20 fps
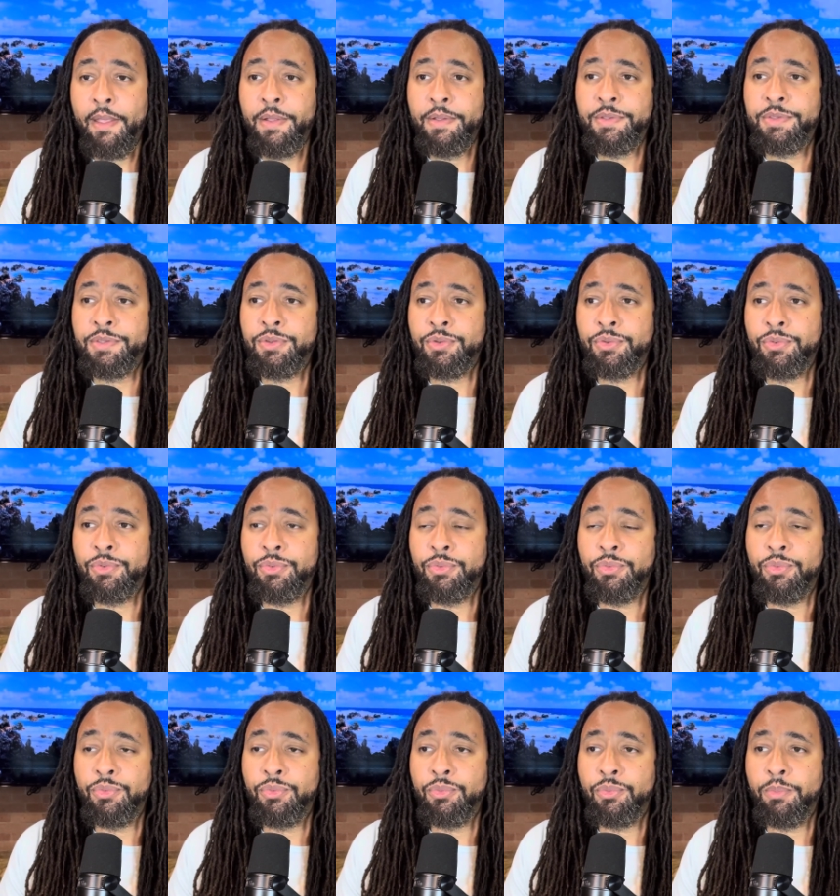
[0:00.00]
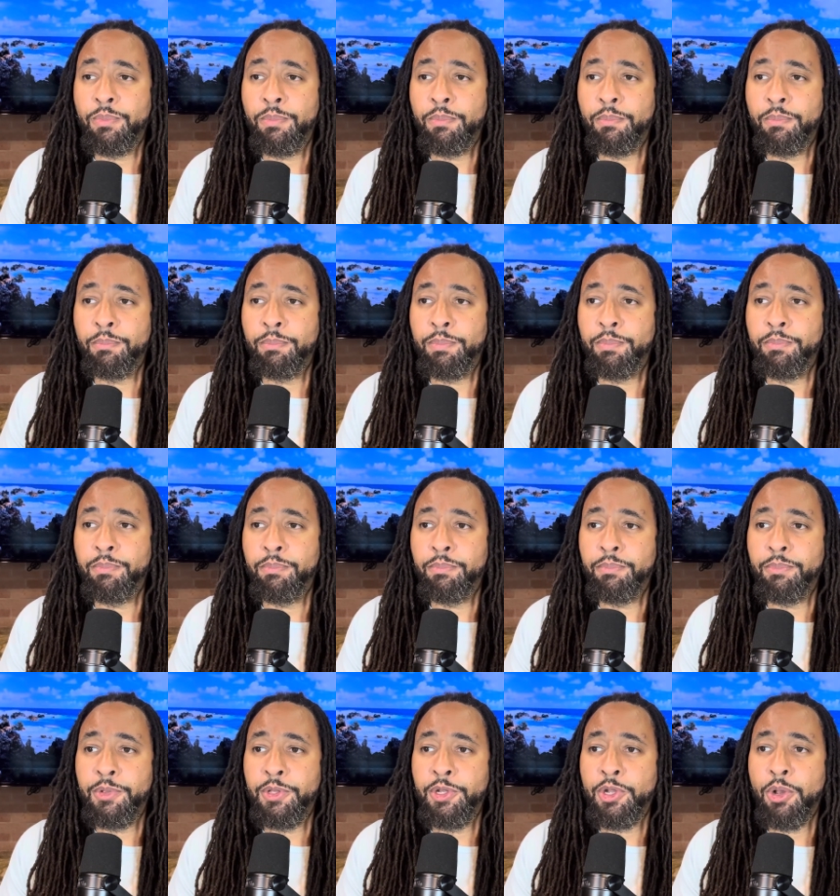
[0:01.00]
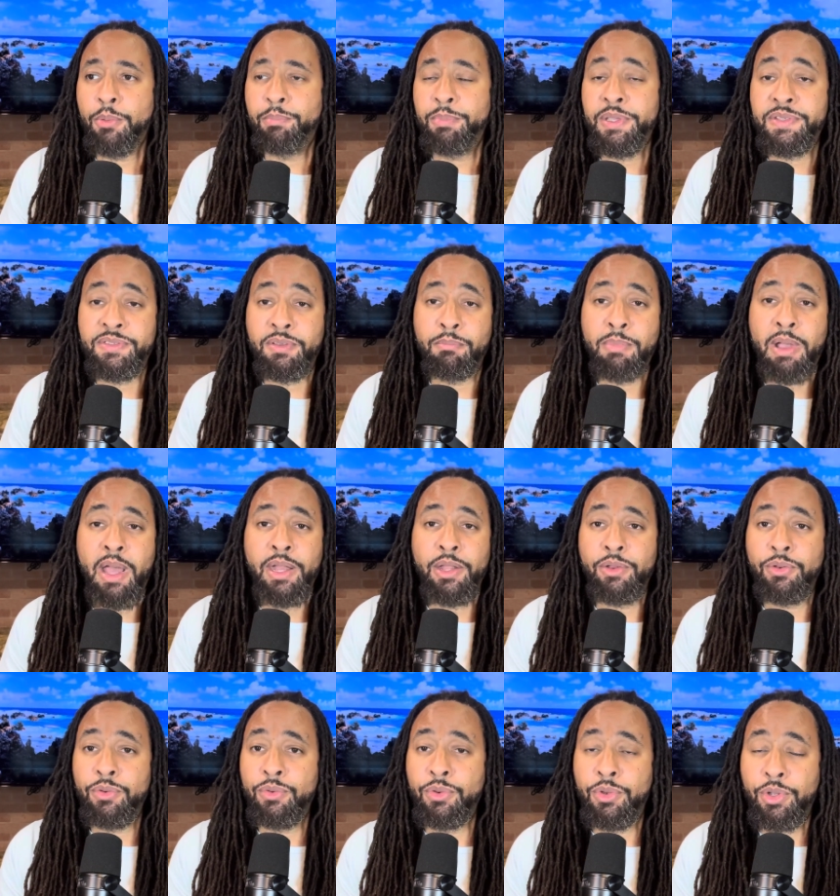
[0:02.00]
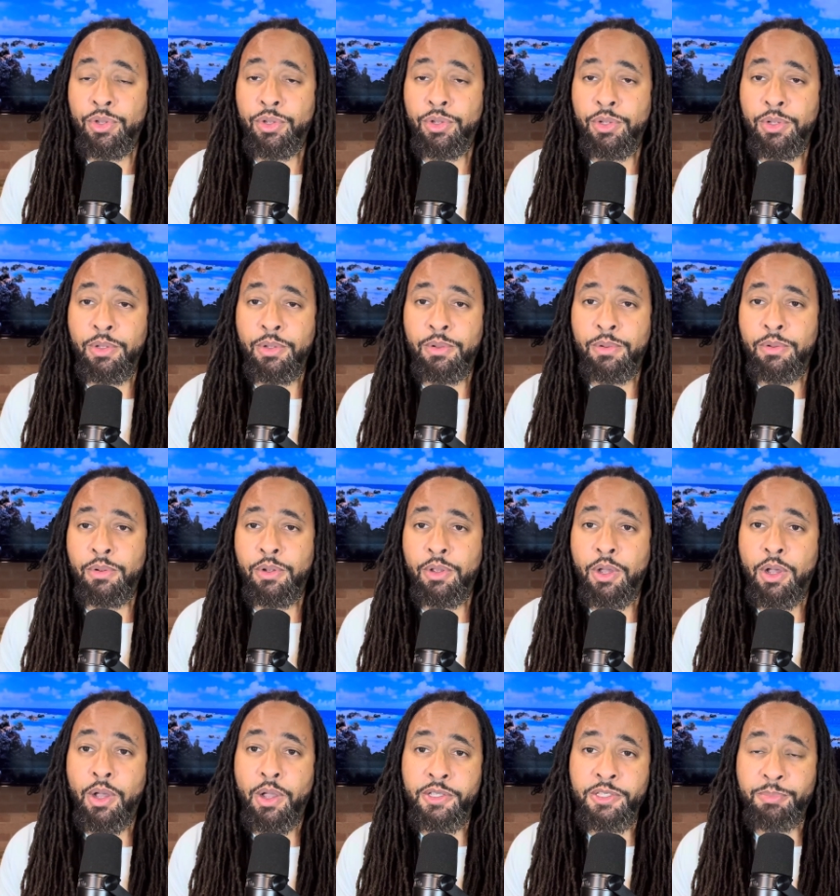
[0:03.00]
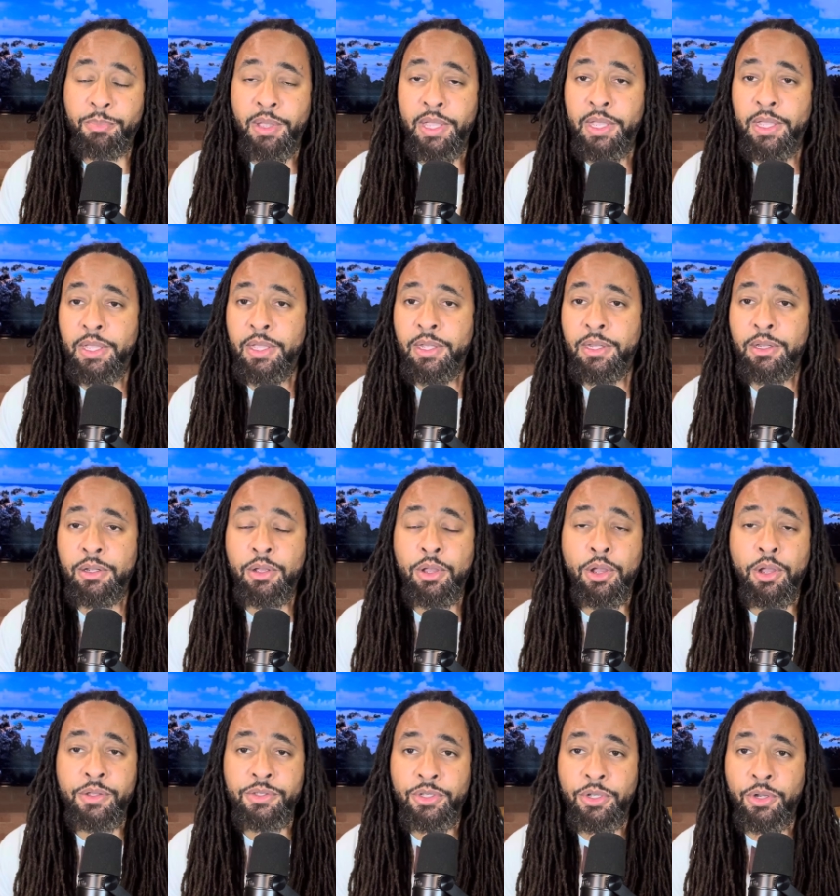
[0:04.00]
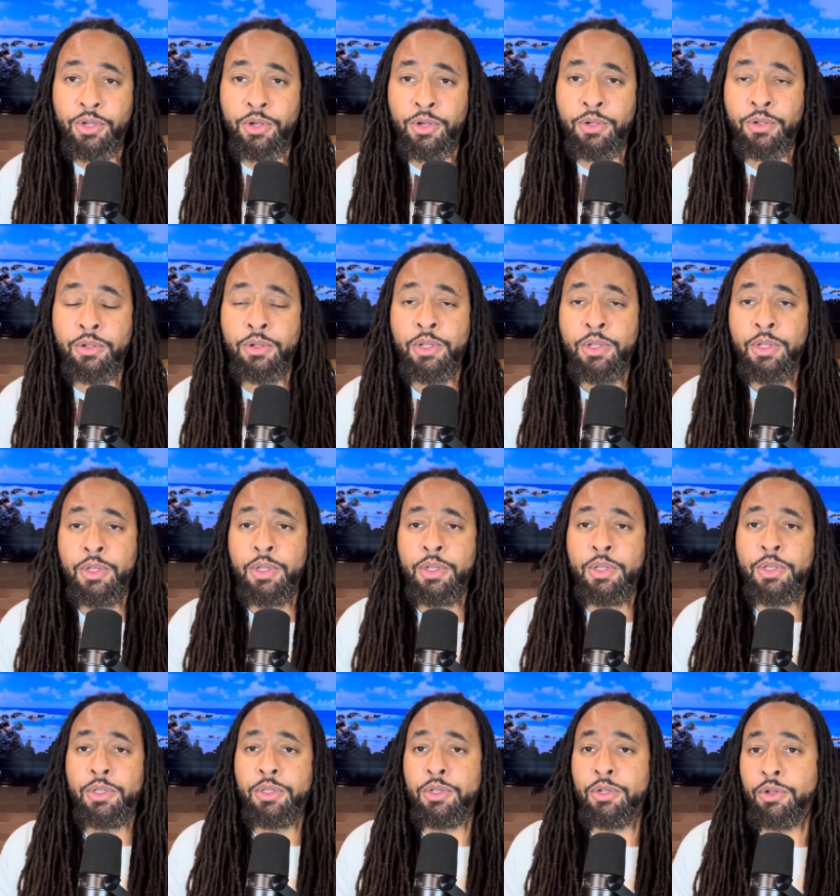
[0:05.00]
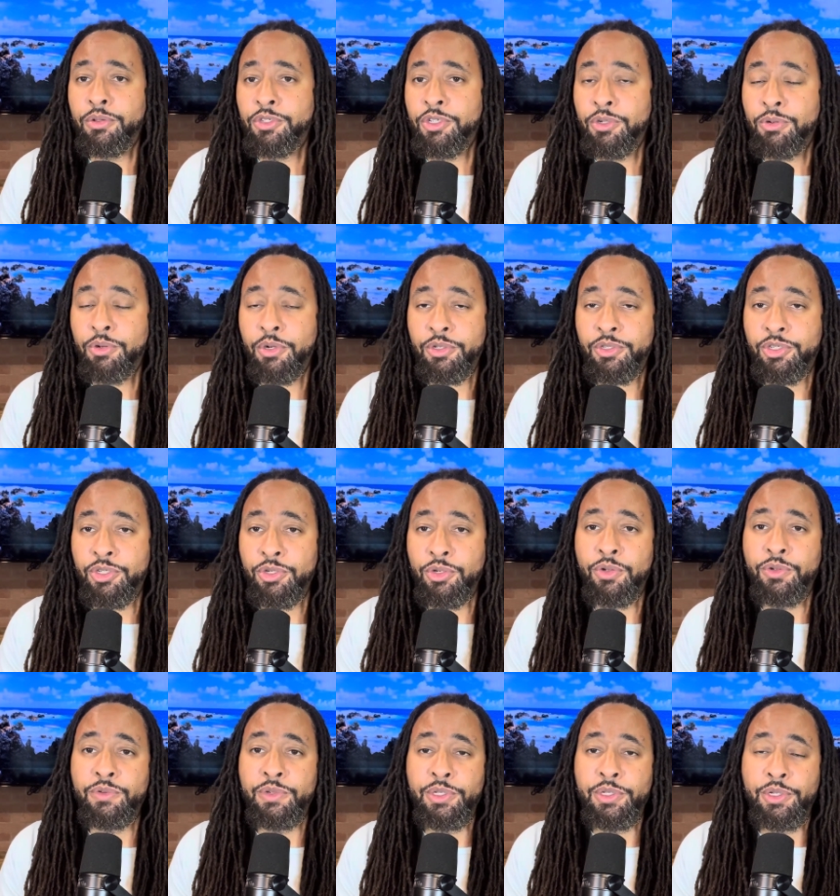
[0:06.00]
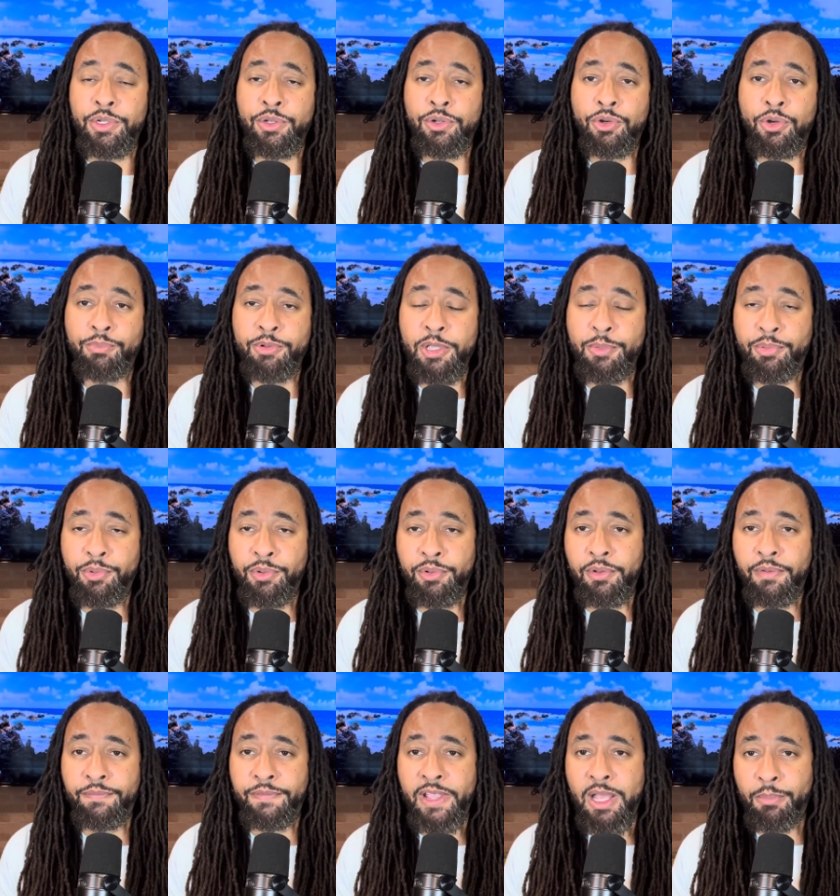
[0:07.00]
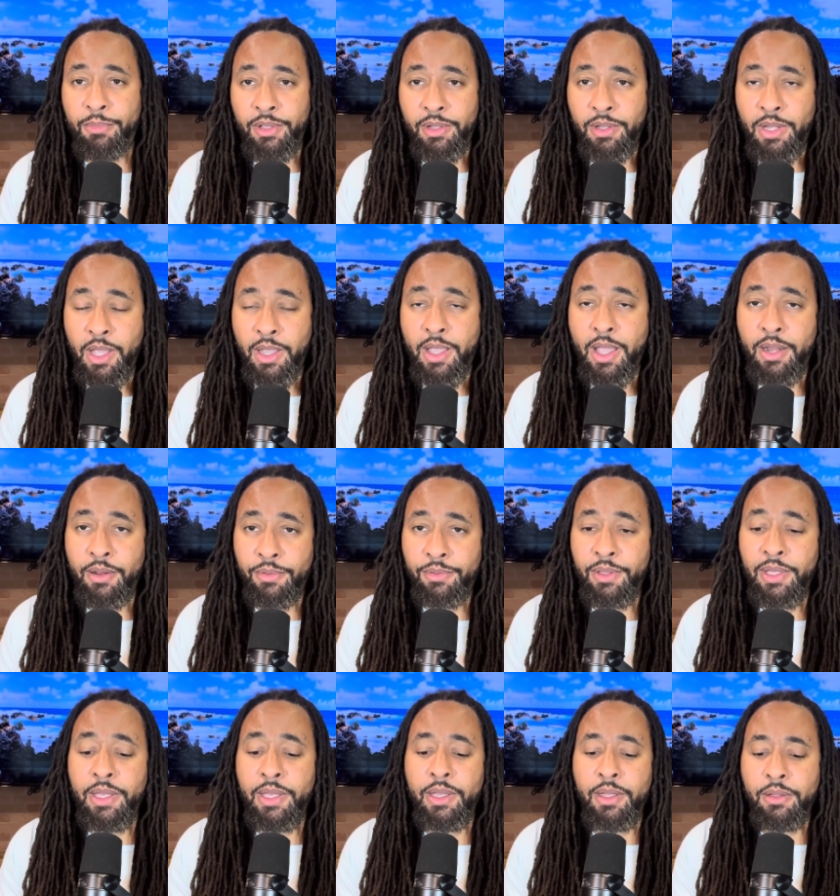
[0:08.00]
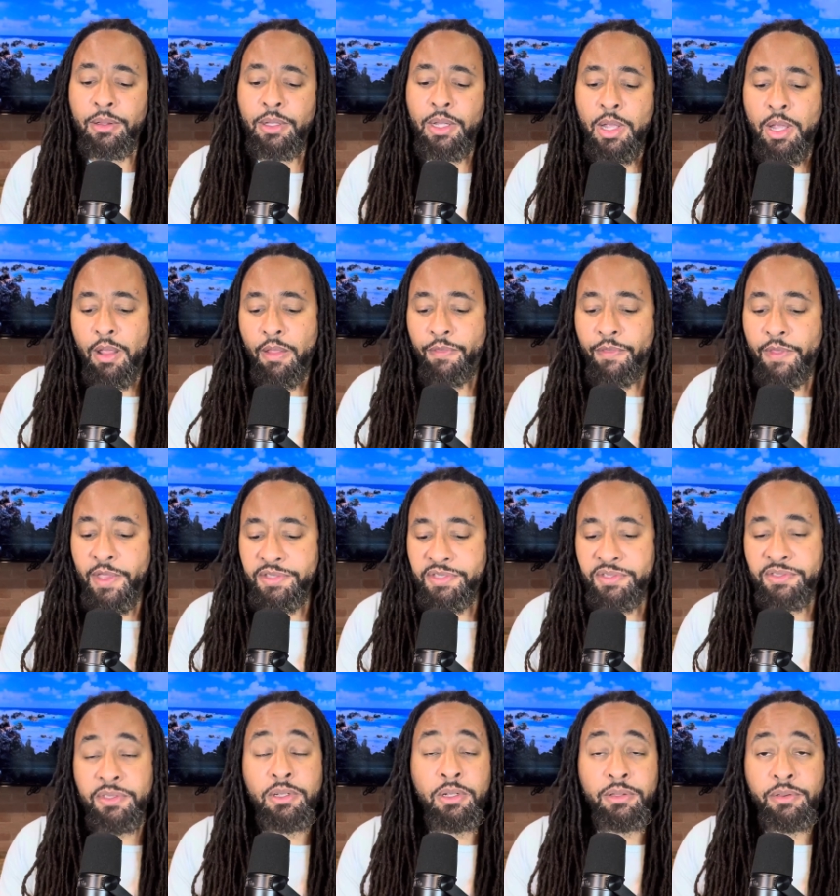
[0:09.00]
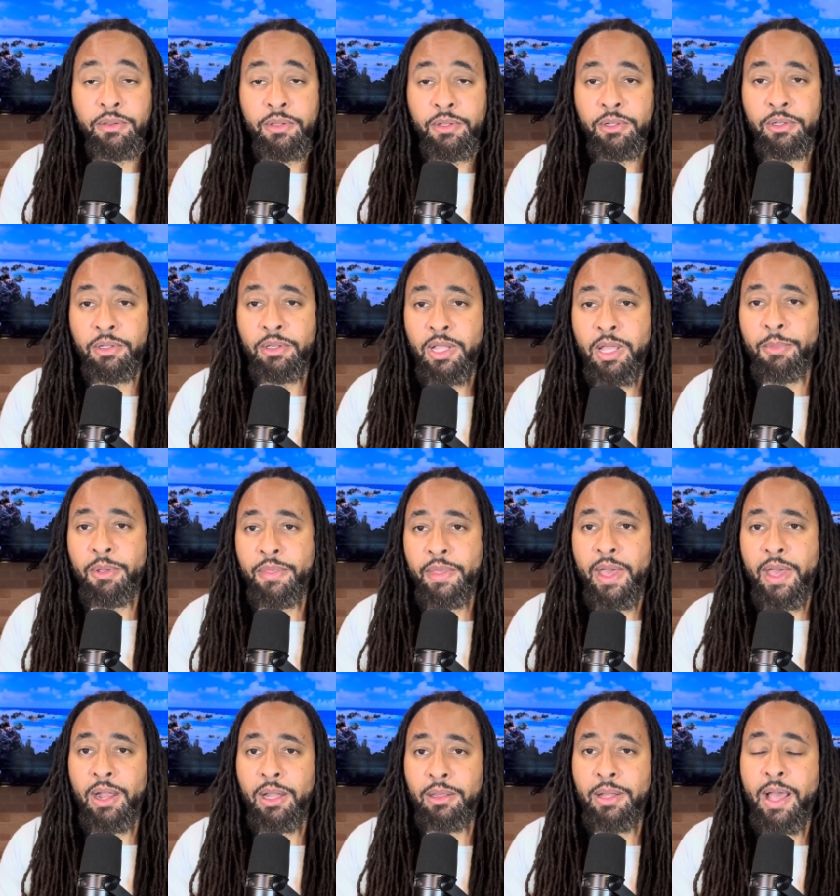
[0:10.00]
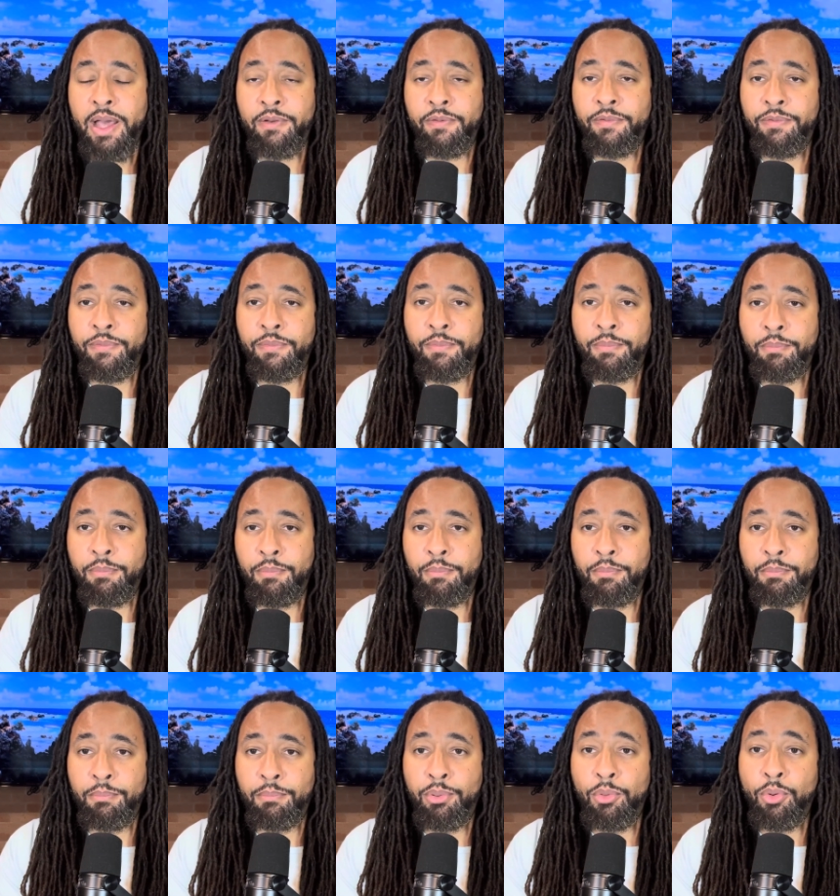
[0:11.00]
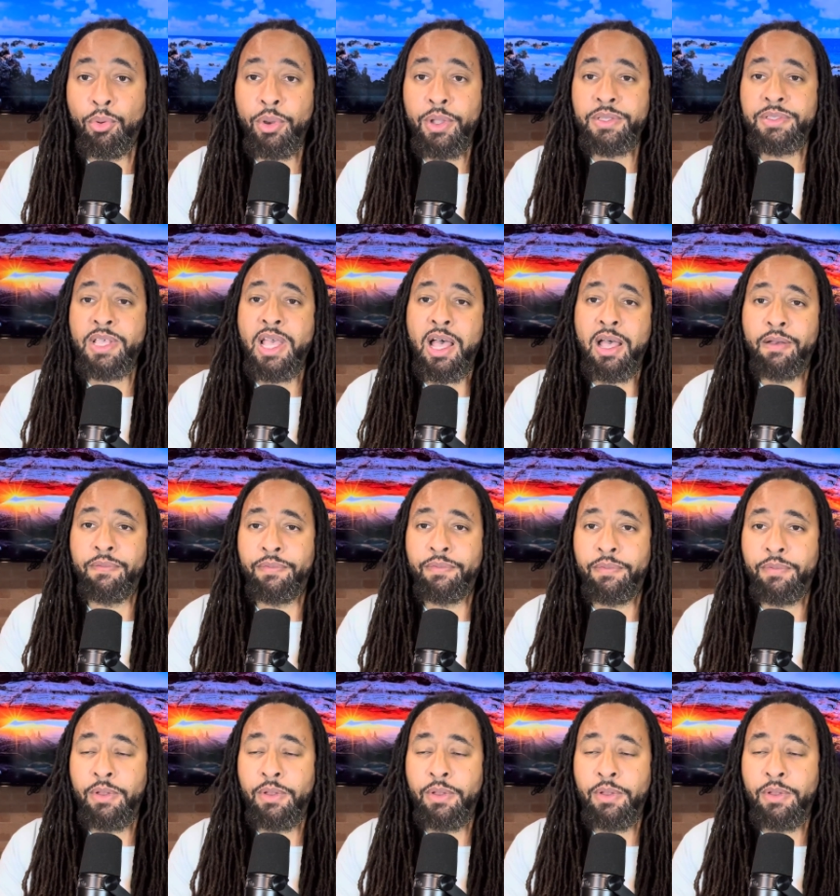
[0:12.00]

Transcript: to you know be somebody who could cause pain and cause hurt you know to her children or people in the family and that kind of thing and this is the, the dilemma that a lot of boys have